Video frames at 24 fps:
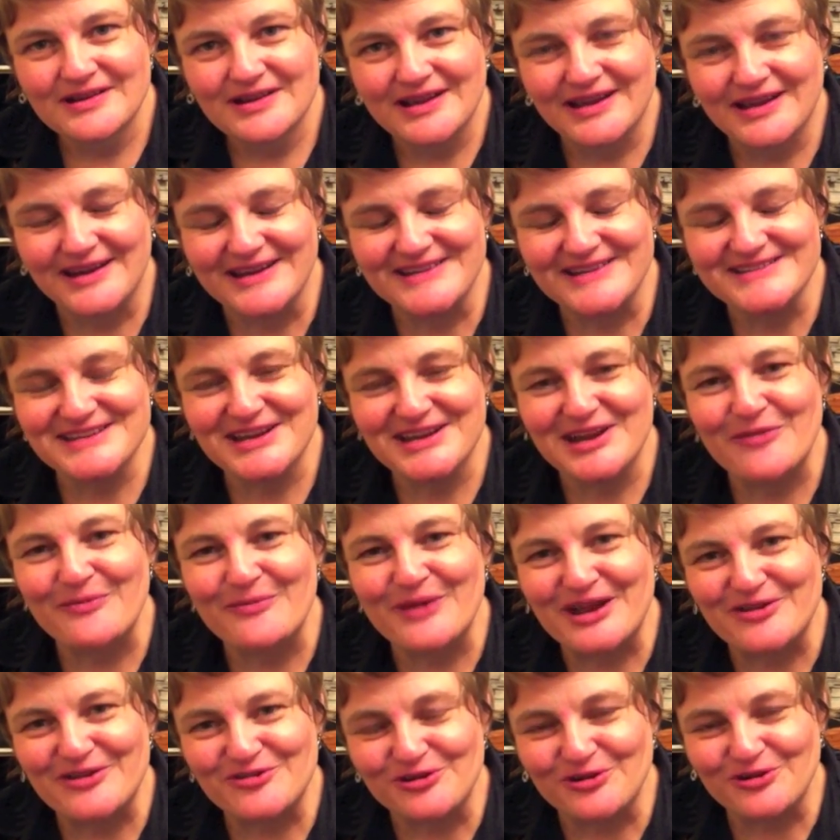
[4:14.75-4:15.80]
And as I
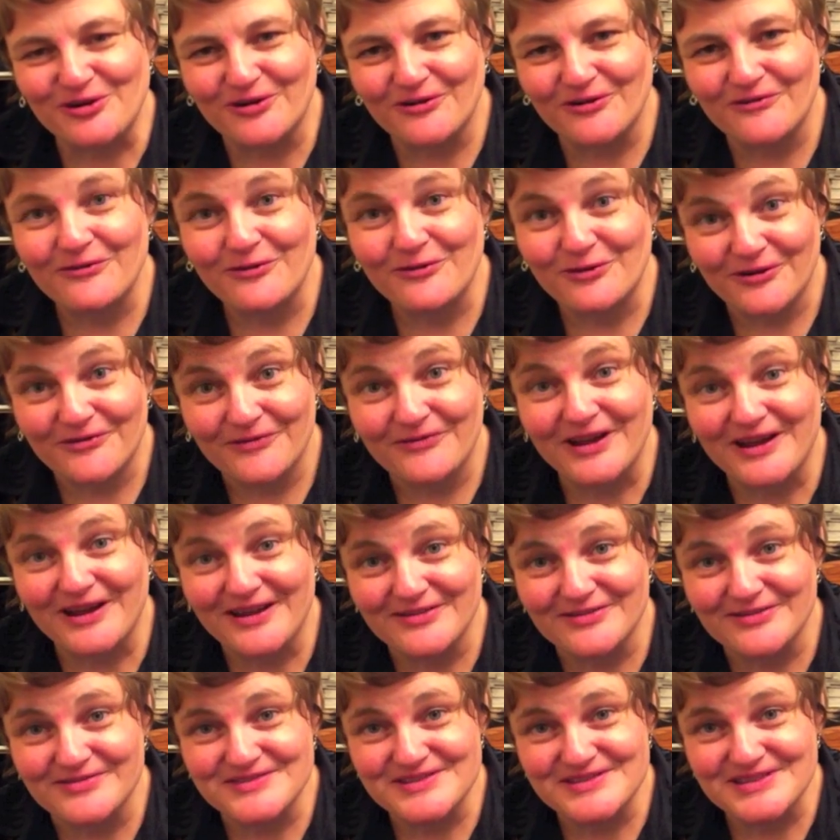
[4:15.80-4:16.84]
imagine our
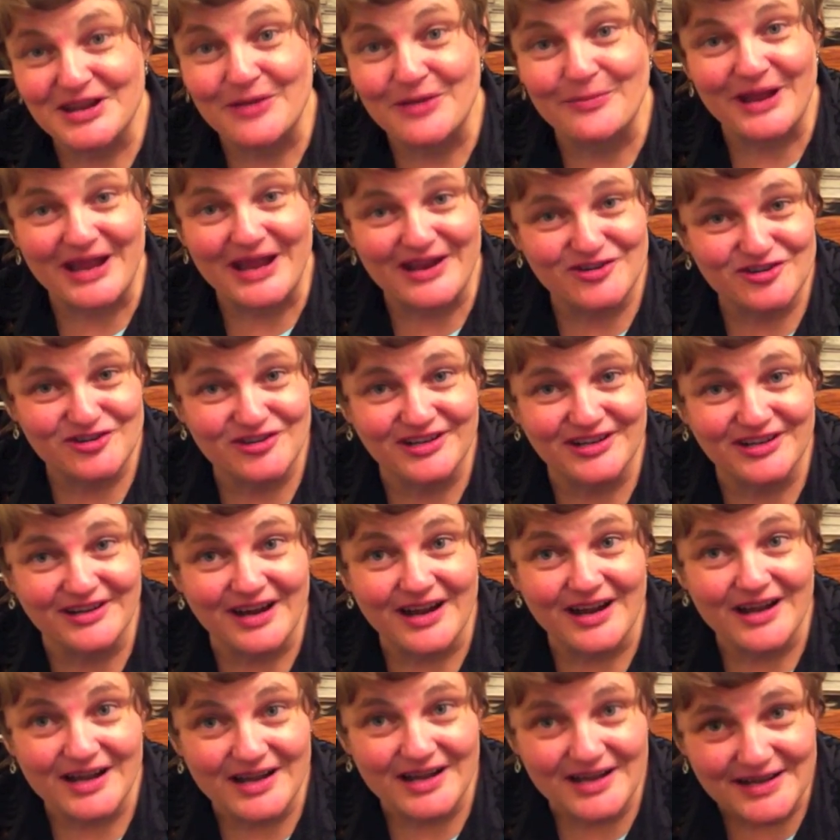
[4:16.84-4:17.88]
forefathers imagining
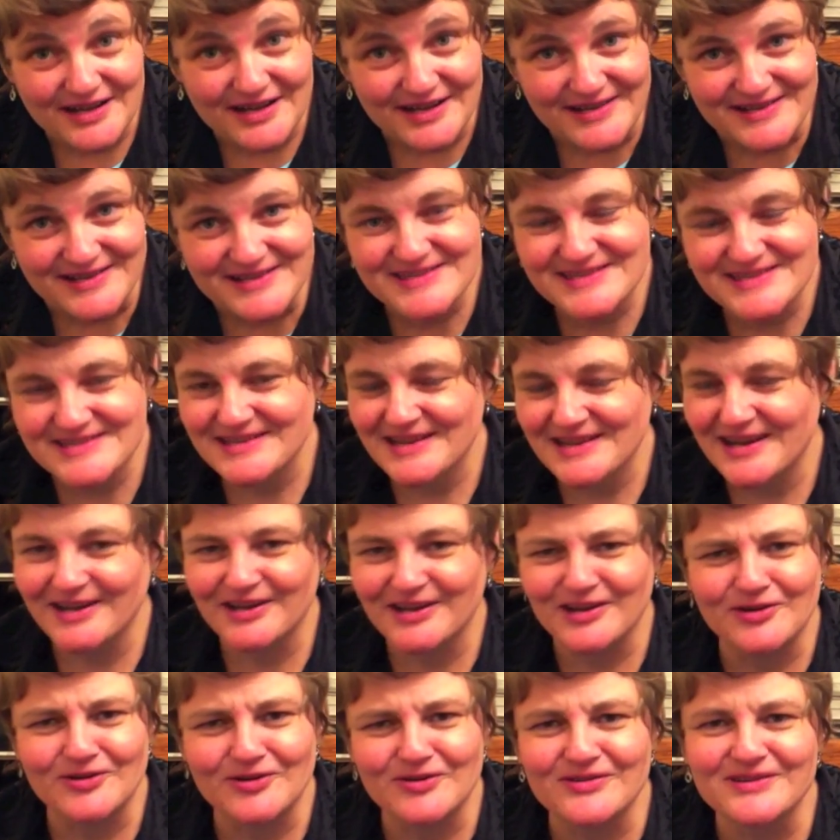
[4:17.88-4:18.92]
us, I
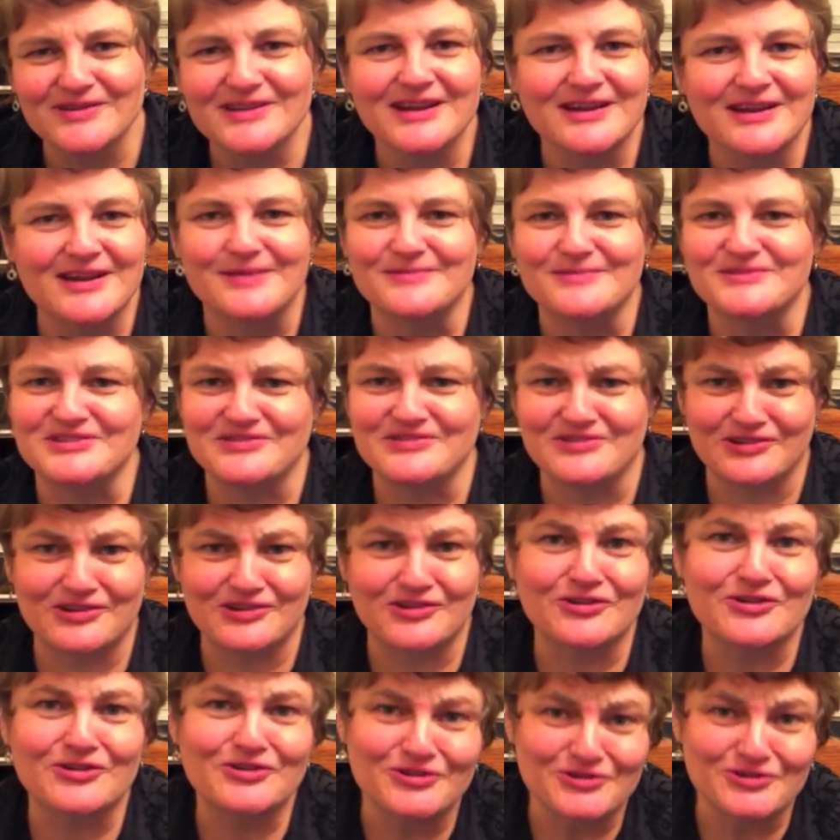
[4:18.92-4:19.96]
can only come to the
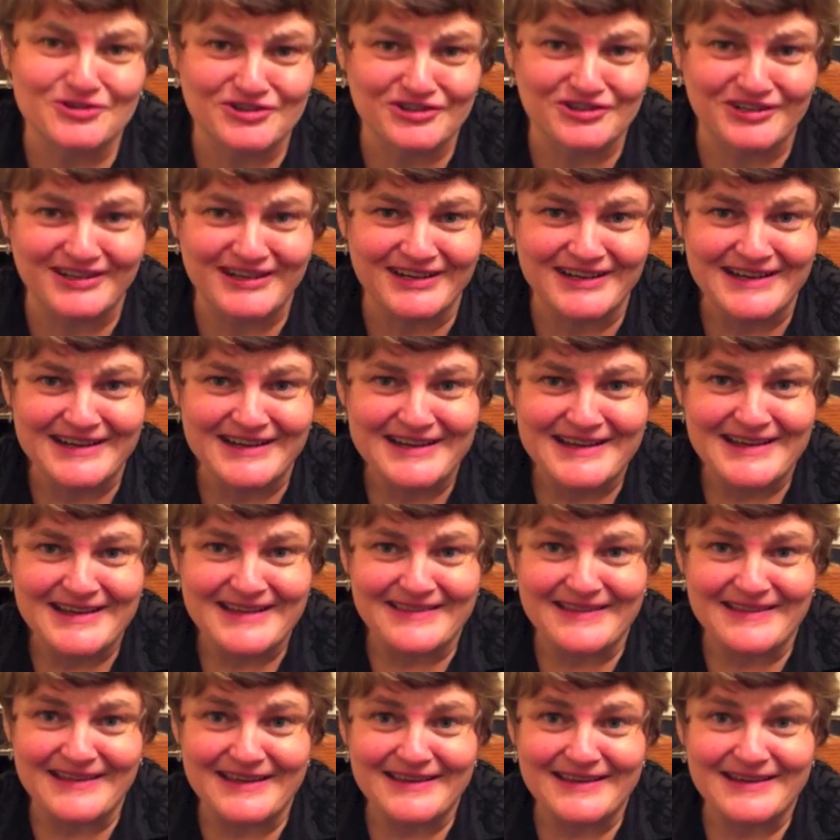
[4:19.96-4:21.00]
conclusion
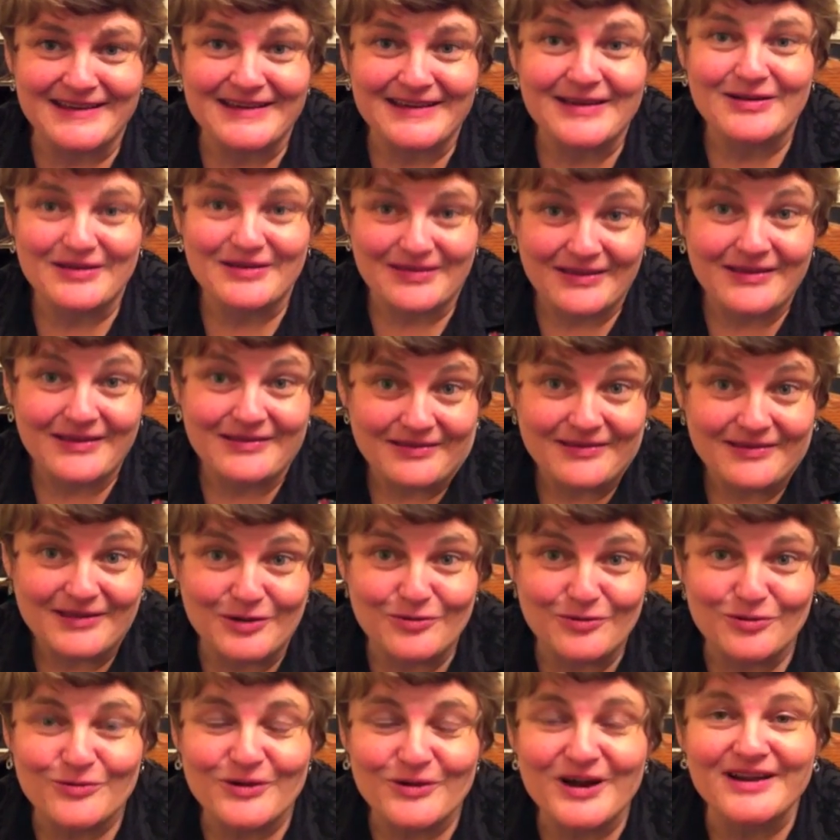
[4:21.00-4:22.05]
that they
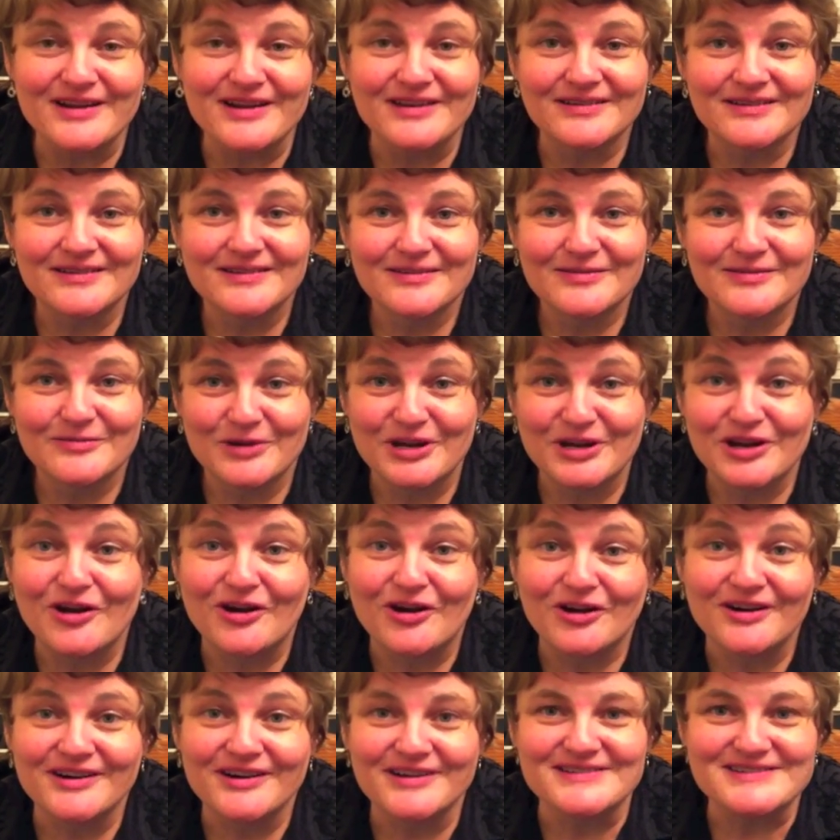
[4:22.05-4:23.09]
were right. We
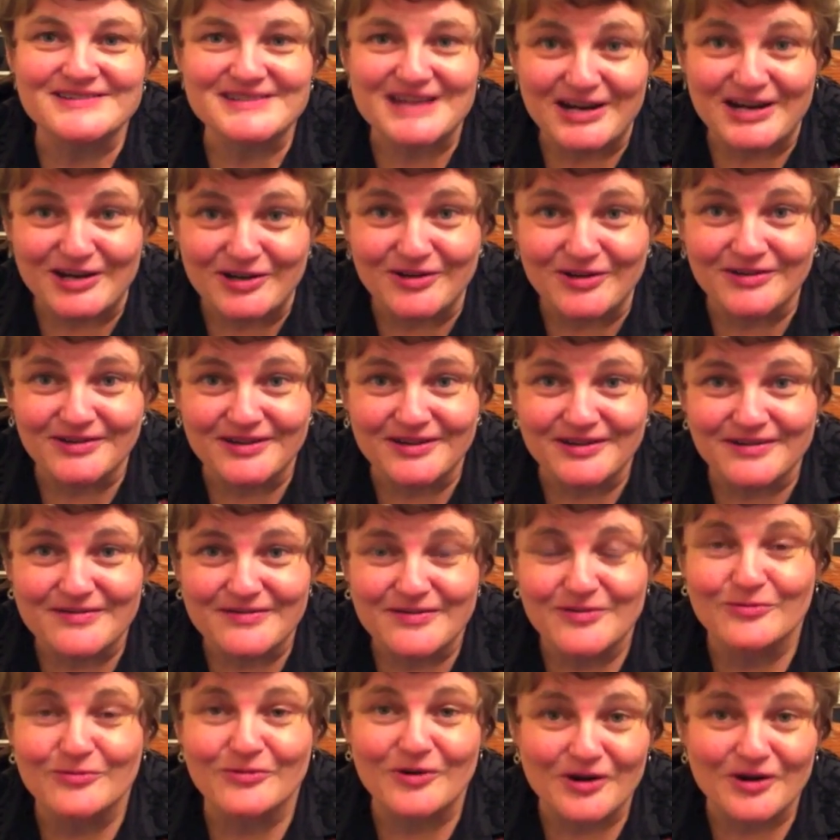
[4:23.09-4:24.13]
are entirely
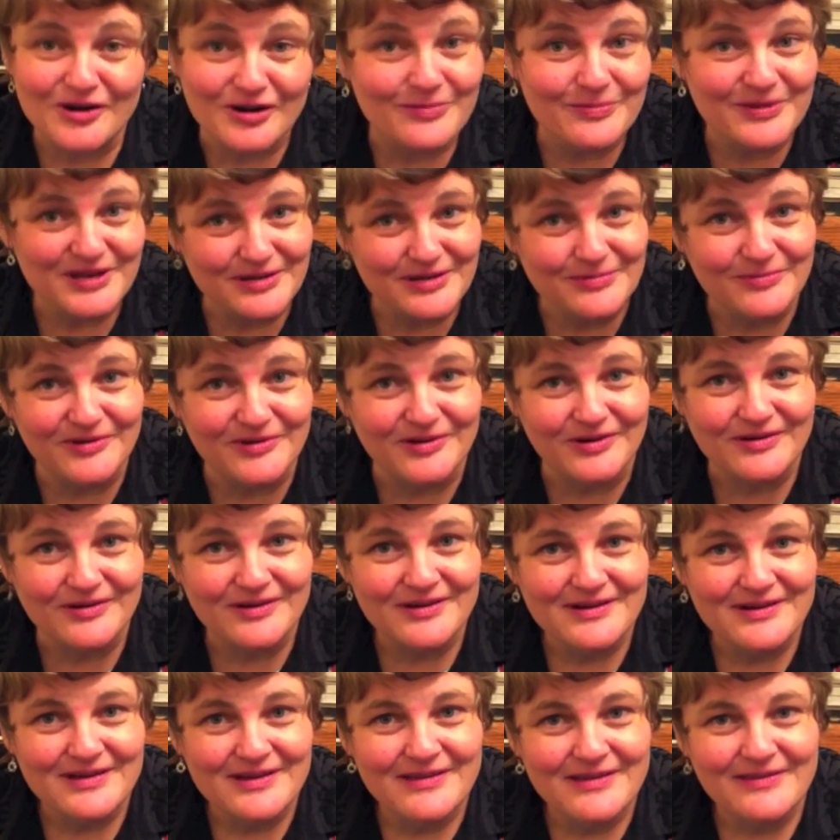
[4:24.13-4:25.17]
the wrong people.
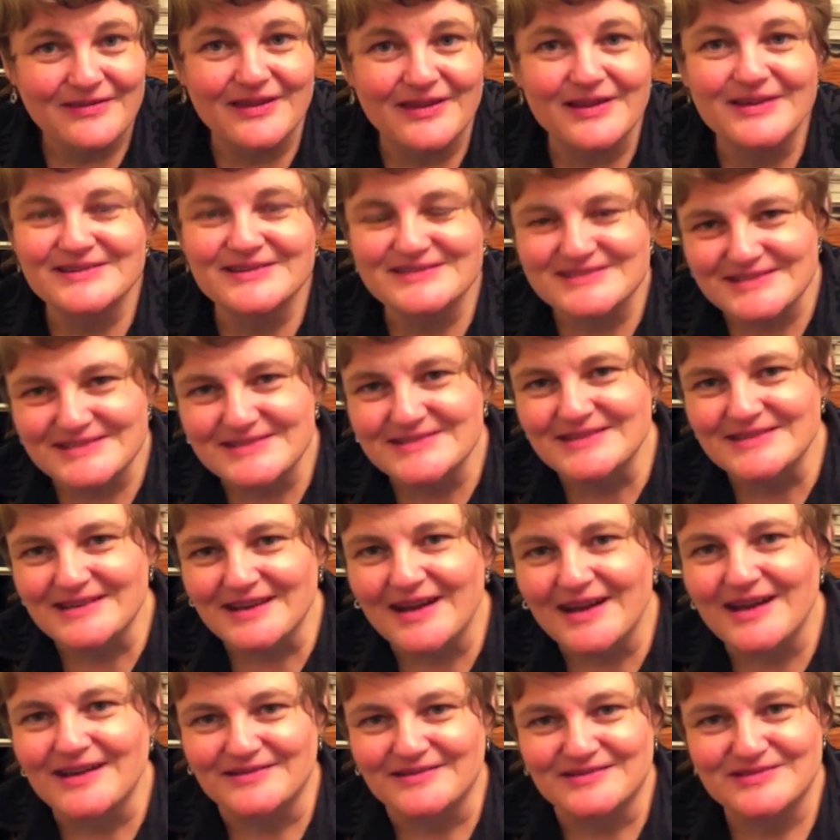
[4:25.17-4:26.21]
They did
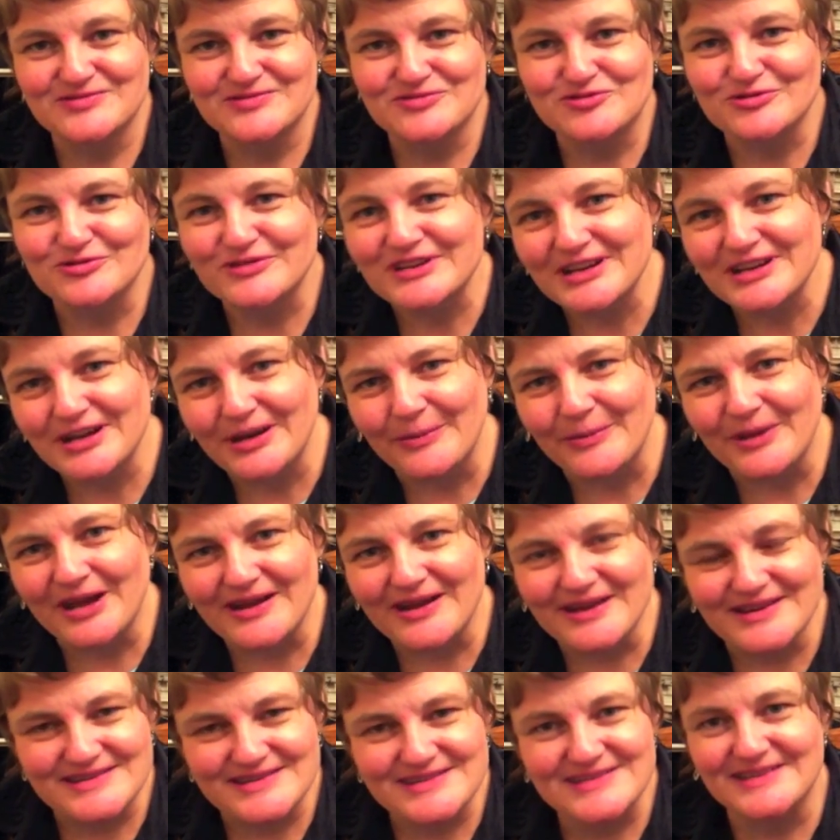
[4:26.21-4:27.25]
not dream
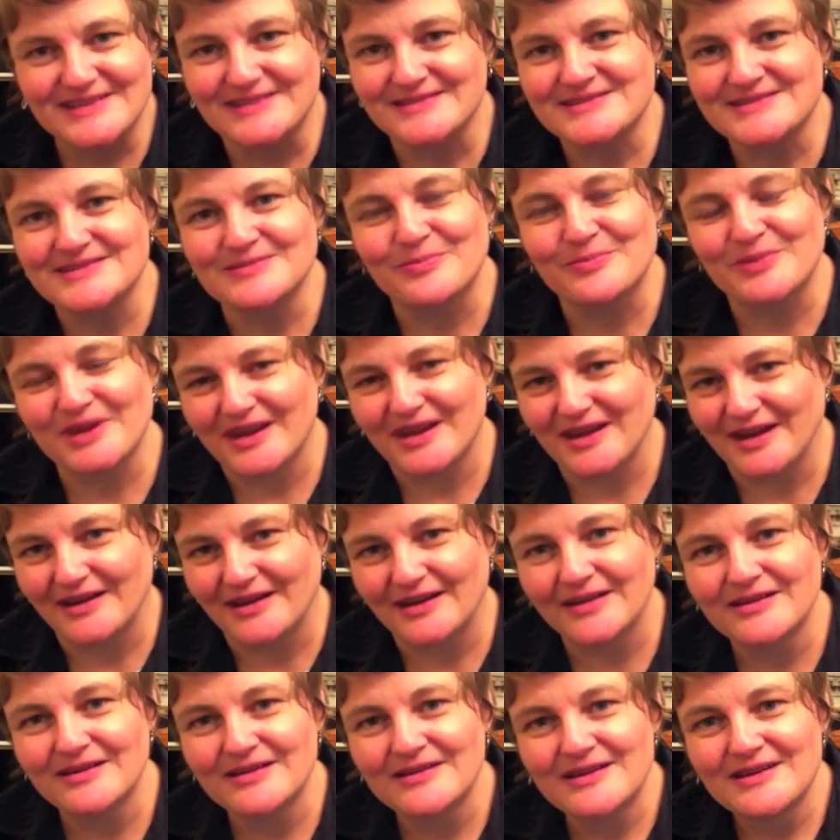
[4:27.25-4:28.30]
us into
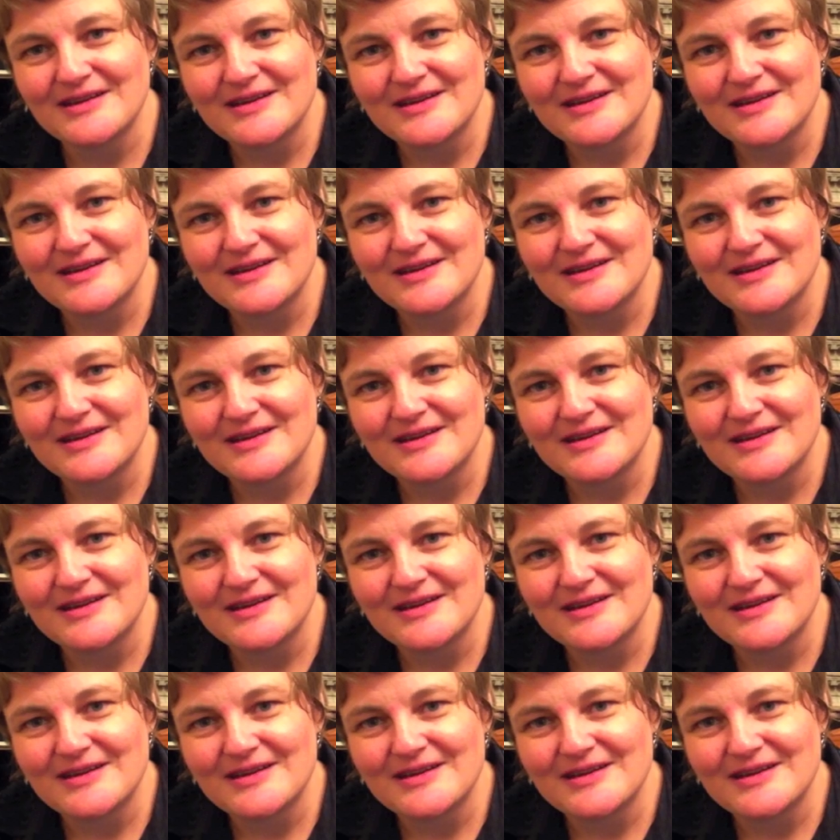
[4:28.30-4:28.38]
being.